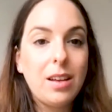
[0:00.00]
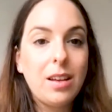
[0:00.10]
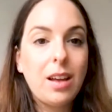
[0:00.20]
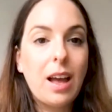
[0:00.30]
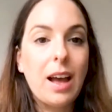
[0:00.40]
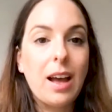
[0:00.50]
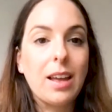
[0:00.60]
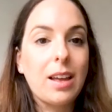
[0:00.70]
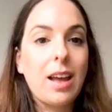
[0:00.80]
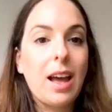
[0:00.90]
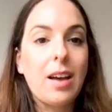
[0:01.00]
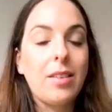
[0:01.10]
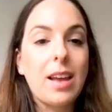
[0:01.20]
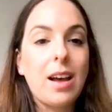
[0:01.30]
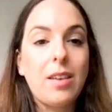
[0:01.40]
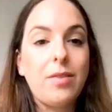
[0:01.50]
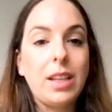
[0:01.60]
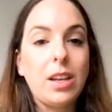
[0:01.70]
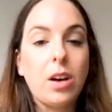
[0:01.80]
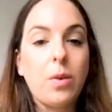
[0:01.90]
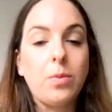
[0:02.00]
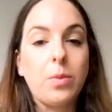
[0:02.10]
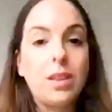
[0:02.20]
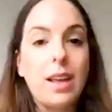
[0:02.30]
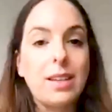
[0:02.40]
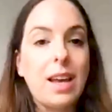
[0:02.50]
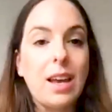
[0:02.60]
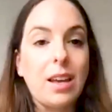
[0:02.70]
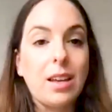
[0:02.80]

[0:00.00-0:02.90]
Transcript: how they can't really go on with their day.